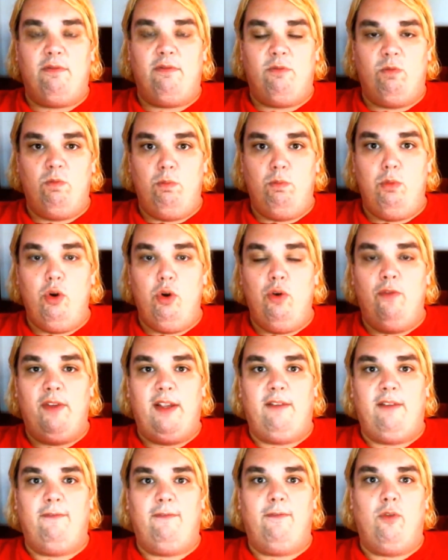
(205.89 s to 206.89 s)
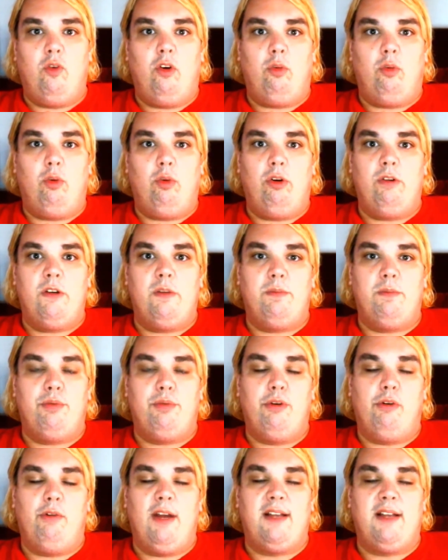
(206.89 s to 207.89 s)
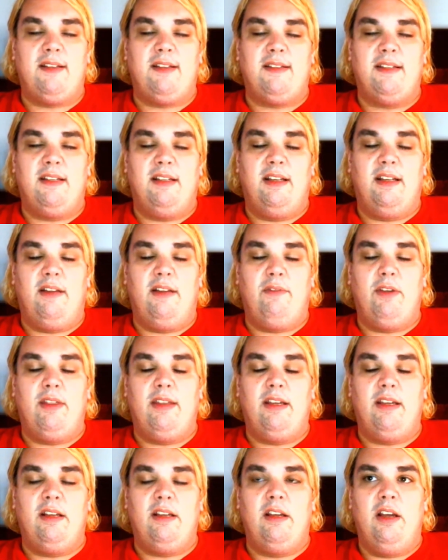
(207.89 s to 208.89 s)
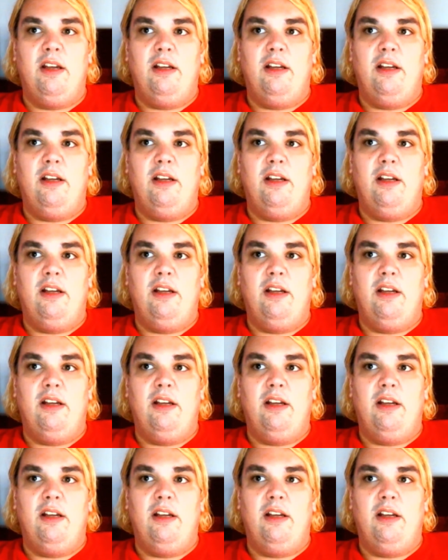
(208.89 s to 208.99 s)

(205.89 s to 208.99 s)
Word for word: moving forward and progressing and everything,